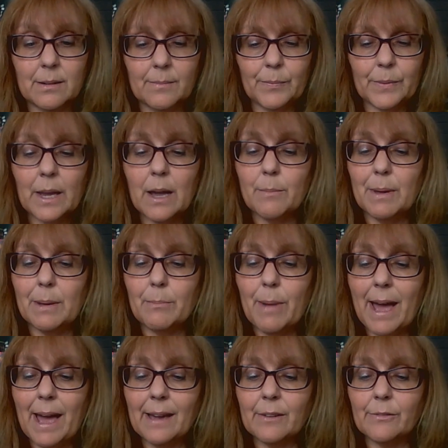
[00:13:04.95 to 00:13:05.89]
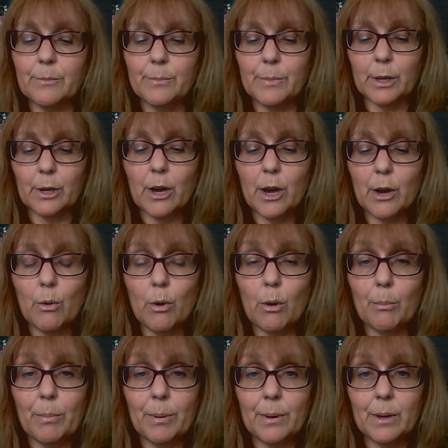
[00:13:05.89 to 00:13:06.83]
coming back from the
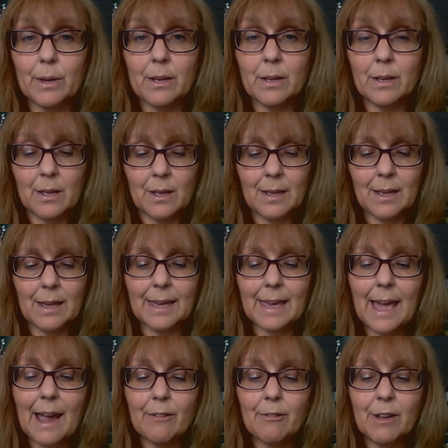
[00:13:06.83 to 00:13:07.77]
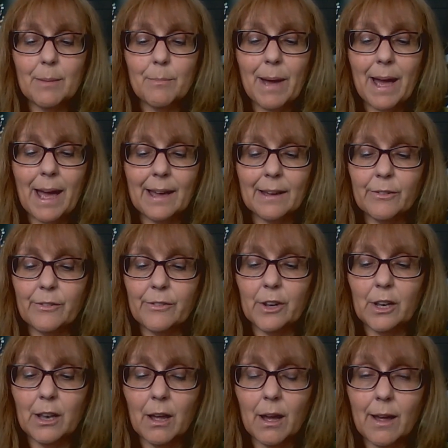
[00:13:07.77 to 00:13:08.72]
co-op, a carrier bag for
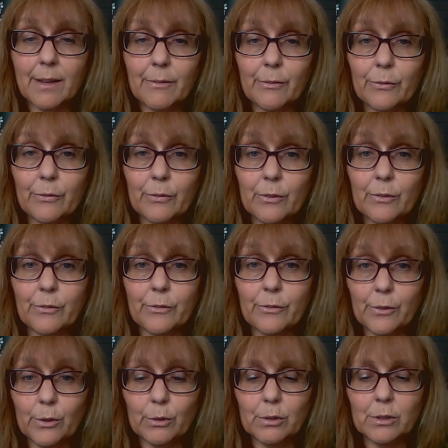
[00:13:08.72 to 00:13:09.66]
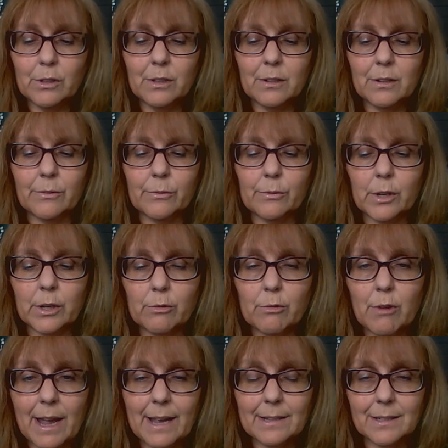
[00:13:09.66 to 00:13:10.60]
life, full of
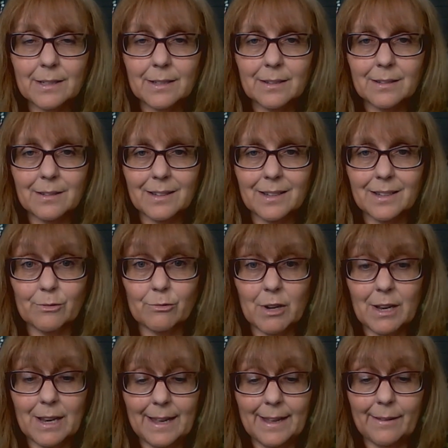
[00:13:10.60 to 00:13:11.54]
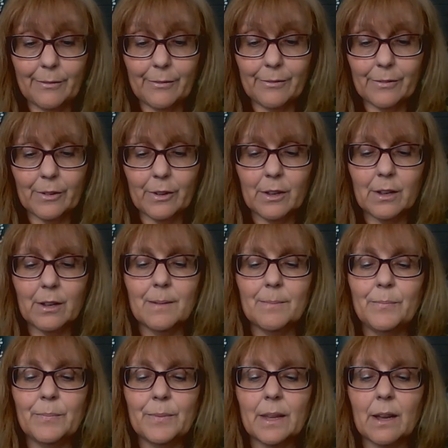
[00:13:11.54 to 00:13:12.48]
regret and relief,
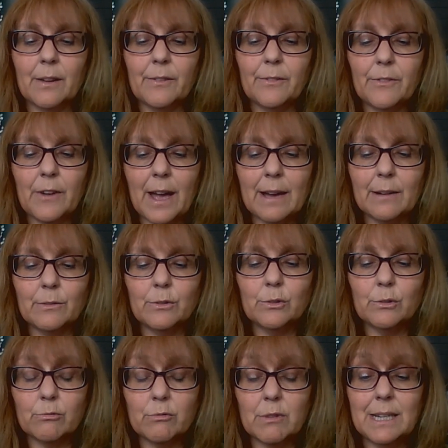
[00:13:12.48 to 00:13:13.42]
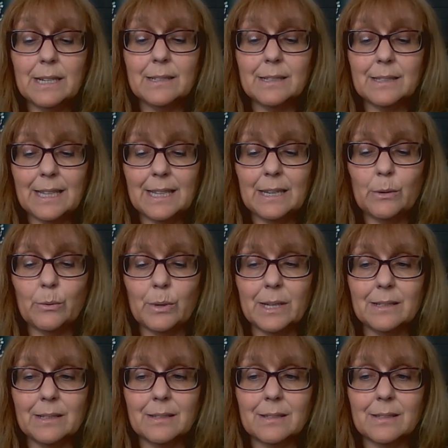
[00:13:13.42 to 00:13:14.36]
I found green
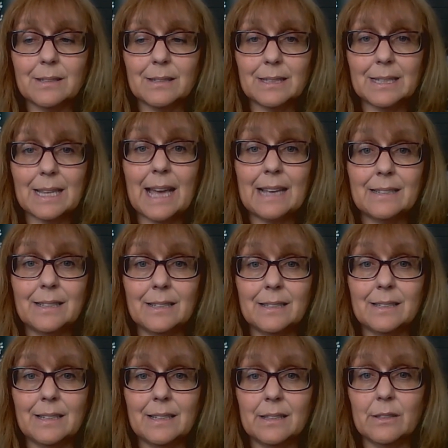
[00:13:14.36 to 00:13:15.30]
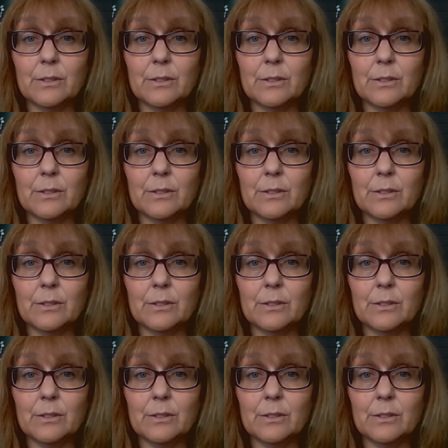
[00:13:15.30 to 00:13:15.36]
sequins scattered in the